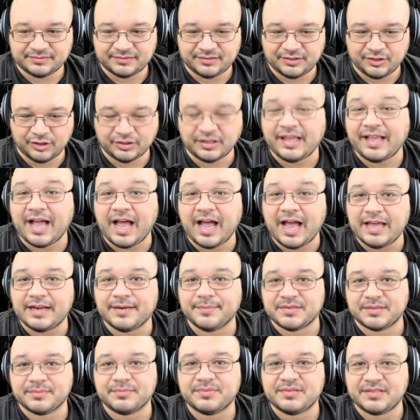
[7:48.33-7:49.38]
or like
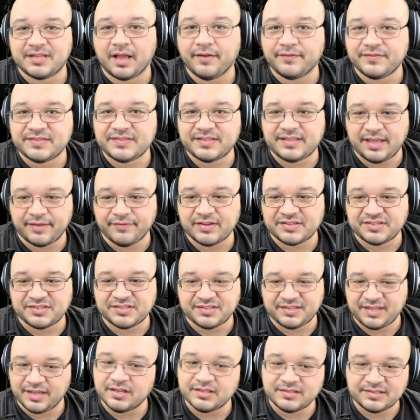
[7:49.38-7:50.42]
items themselves give us
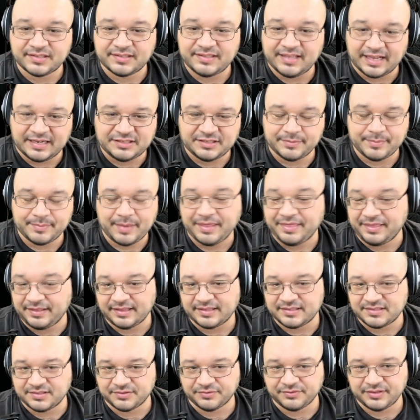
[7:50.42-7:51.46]
skills attached to them. I think
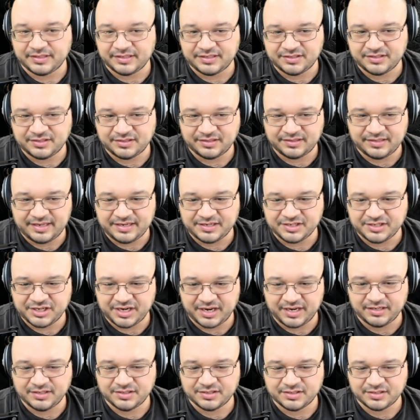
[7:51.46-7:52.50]
that's a really neat
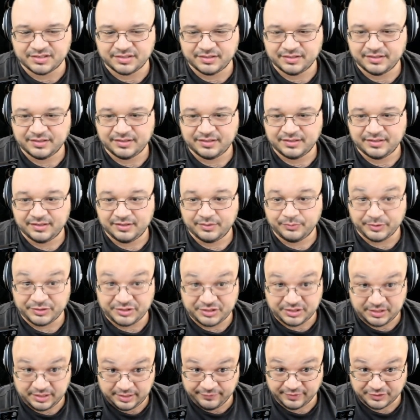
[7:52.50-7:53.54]
change,
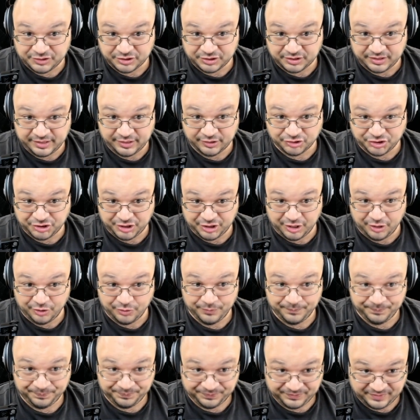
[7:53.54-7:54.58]
which eventually he'll show.
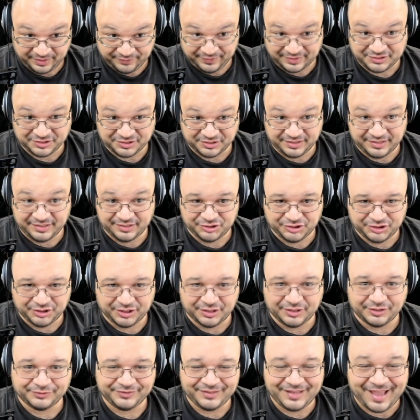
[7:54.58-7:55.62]
Eventually he'll
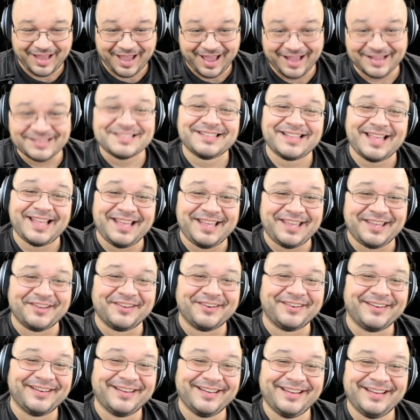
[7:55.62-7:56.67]
show. Yes, thank
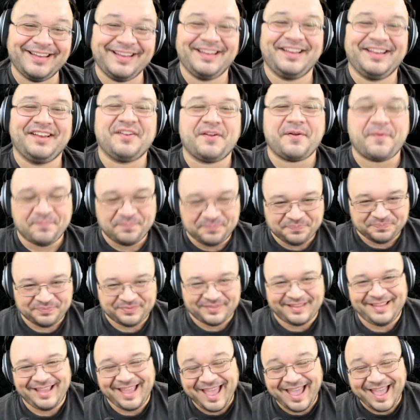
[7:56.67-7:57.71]
you.
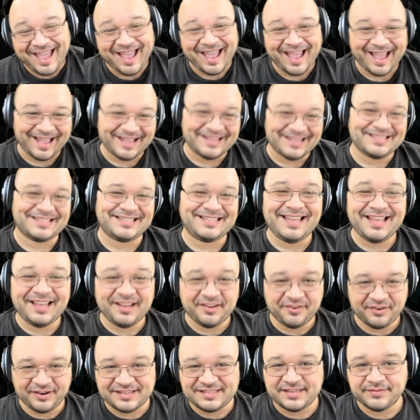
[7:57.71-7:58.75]
Yeah, see,
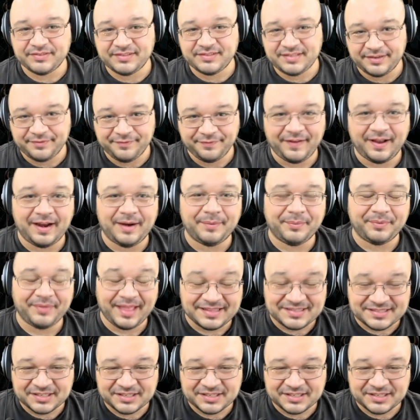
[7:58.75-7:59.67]
Grant's level 10 fireball. That's